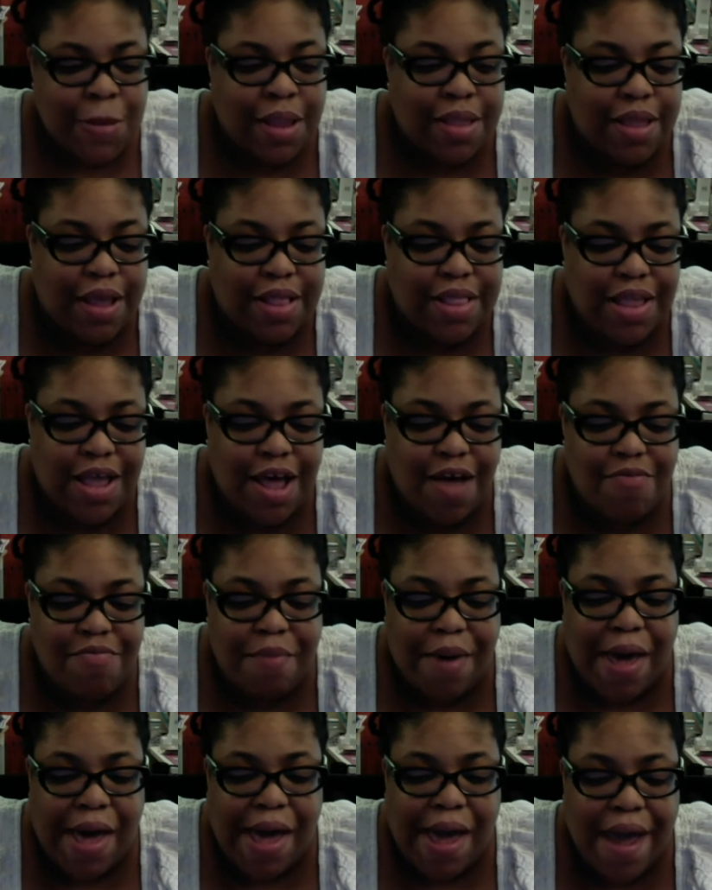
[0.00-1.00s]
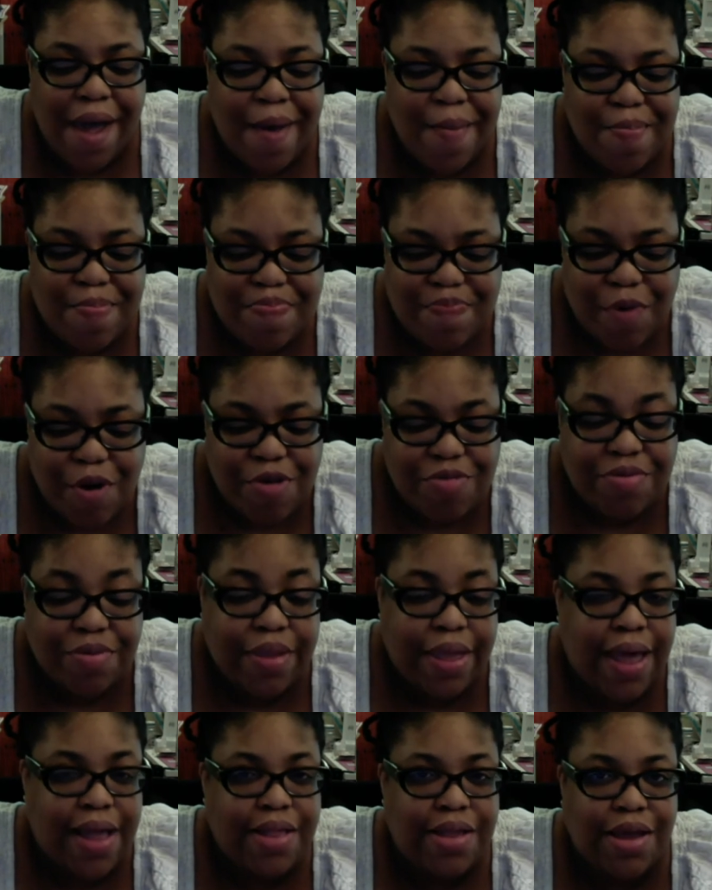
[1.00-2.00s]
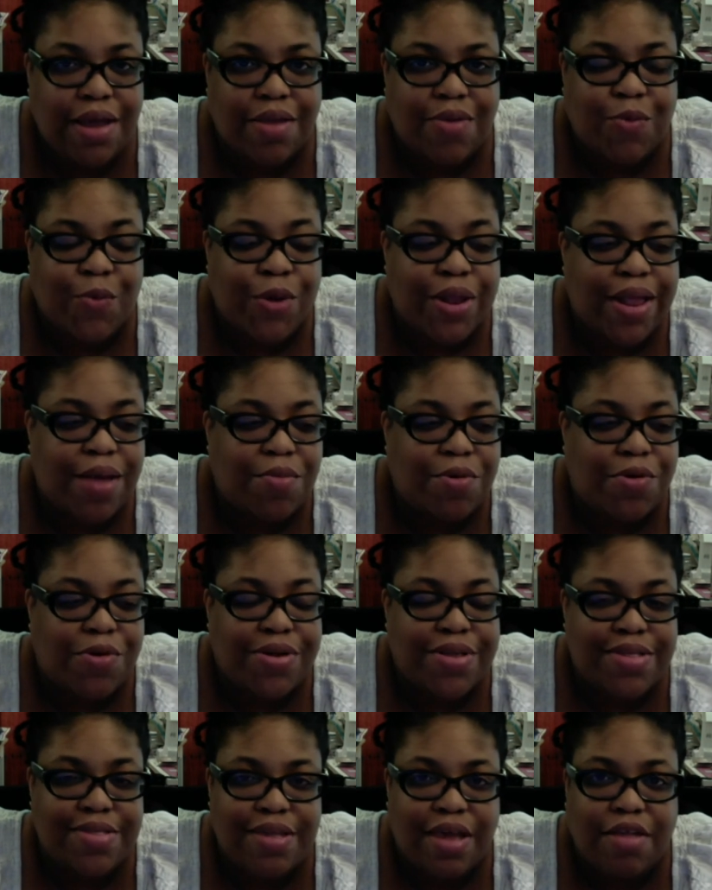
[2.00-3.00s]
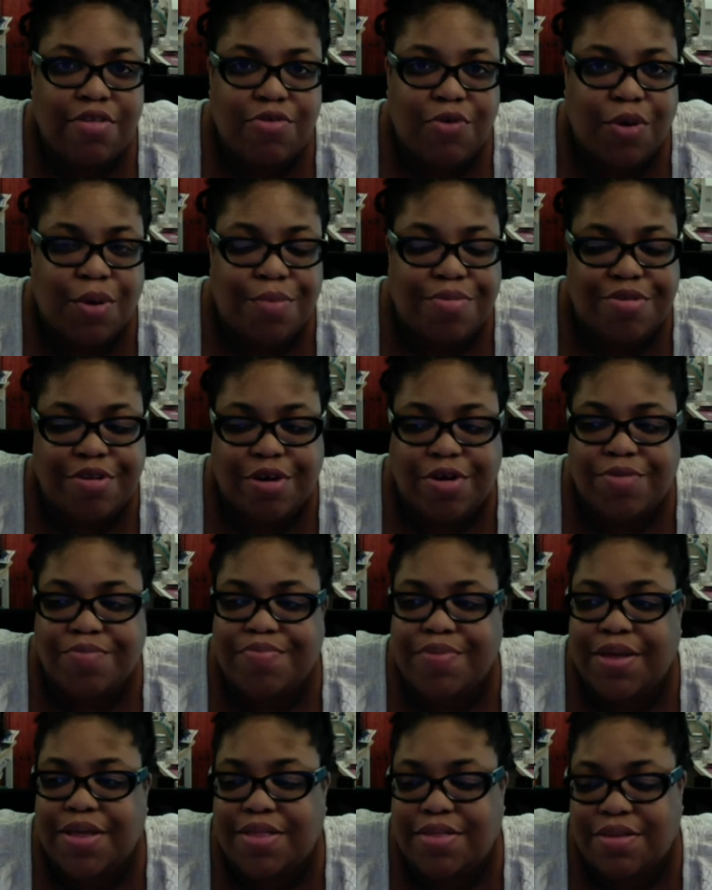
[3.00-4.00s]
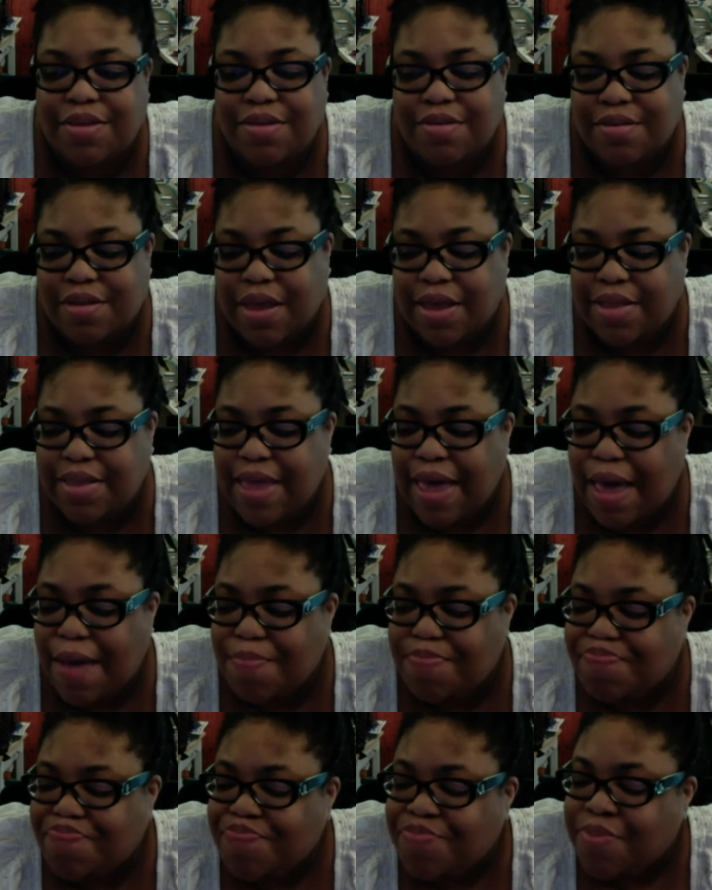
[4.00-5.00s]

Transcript: They love my personality and what I'm going to say to them. So it's like that.